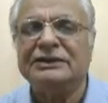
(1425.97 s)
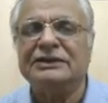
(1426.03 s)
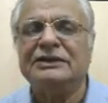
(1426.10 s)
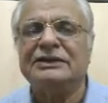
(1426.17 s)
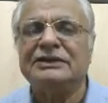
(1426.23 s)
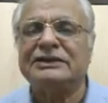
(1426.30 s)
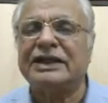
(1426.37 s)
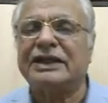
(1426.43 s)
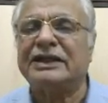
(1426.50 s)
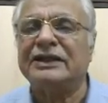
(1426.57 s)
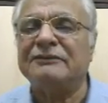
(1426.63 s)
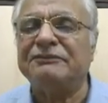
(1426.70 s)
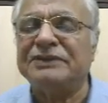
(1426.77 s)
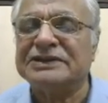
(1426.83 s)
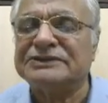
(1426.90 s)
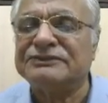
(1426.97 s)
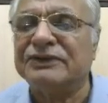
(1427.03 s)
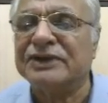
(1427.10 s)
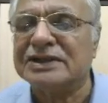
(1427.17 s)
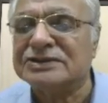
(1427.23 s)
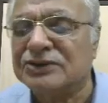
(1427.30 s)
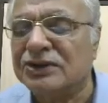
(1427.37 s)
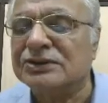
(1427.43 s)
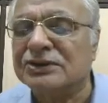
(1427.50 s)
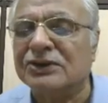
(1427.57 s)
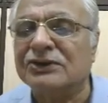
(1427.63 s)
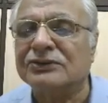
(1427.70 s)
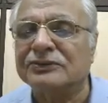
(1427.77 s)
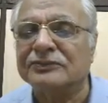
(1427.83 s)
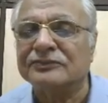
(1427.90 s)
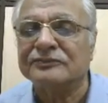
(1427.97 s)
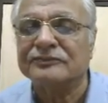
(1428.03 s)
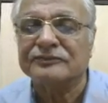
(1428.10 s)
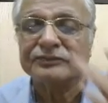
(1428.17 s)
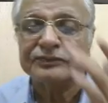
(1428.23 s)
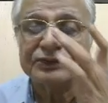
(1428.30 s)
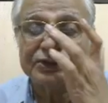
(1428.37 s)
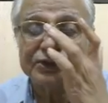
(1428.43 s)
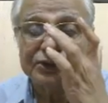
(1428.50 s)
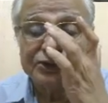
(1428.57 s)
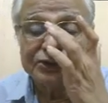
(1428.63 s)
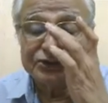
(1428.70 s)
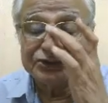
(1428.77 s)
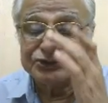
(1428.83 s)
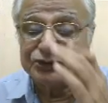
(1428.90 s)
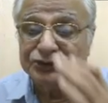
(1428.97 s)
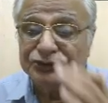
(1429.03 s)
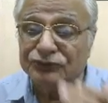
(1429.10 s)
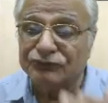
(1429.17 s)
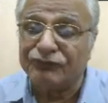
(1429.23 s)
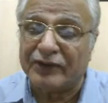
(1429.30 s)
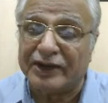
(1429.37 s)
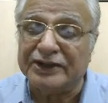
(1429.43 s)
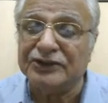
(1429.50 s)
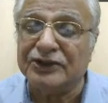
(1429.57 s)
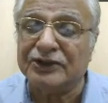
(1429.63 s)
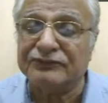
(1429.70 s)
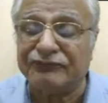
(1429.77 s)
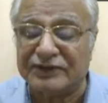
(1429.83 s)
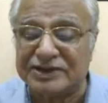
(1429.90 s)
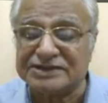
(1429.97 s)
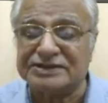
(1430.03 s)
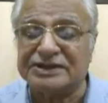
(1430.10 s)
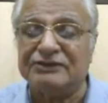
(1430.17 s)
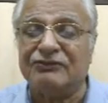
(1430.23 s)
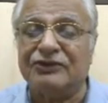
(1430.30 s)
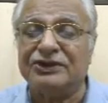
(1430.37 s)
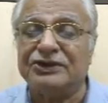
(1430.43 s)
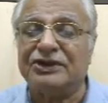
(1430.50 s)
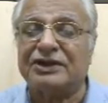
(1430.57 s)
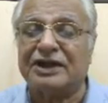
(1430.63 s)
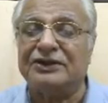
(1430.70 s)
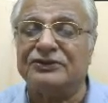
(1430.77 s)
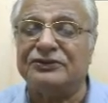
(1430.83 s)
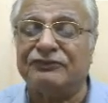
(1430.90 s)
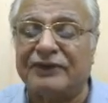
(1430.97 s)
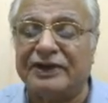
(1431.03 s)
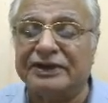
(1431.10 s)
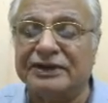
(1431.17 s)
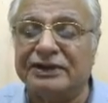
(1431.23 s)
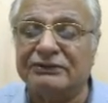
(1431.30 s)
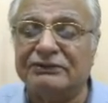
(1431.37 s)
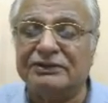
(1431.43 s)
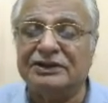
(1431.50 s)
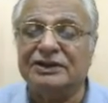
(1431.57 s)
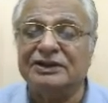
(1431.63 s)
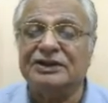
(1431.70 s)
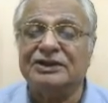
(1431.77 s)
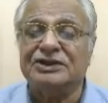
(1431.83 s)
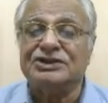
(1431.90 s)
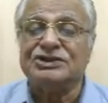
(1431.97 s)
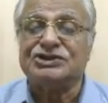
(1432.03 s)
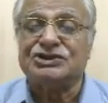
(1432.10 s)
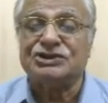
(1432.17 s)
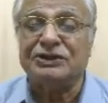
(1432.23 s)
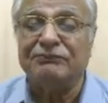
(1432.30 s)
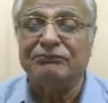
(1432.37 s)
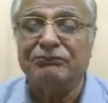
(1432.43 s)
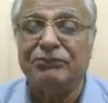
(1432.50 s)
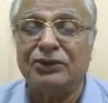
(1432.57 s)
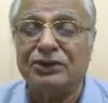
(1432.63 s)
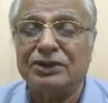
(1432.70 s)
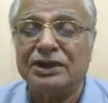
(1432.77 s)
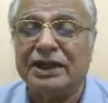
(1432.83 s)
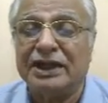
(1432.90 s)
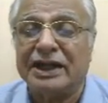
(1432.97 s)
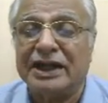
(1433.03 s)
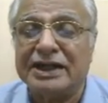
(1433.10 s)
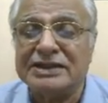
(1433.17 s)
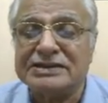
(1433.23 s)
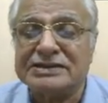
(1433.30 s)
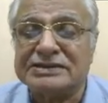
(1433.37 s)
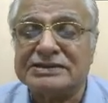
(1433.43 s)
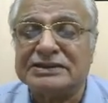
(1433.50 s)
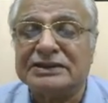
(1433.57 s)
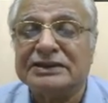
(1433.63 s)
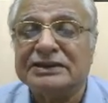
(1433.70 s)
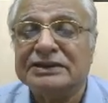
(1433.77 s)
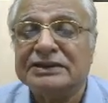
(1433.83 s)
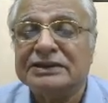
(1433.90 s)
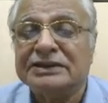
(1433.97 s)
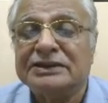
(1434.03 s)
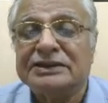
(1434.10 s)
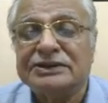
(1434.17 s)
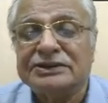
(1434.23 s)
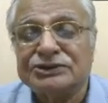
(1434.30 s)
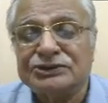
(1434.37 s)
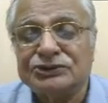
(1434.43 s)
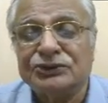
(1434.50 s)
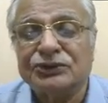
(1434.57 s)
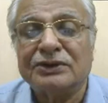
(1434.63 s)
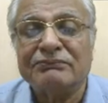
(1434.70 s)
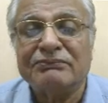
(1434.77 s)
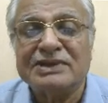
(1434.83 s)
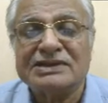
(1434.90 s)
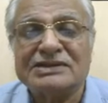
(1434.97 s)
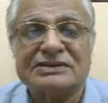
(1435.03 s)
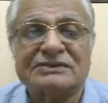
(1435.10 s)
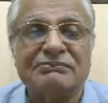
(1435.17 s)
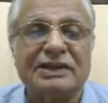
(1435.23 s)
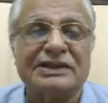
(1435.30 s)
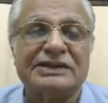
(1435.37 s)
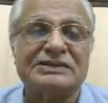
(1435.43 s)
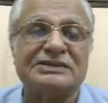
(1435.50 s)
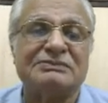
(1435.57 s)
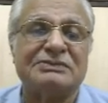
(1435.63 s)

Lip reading: taken place, what has gone wrong. So you find out, first thing what you're trying to find out, shipboard and shore-based management.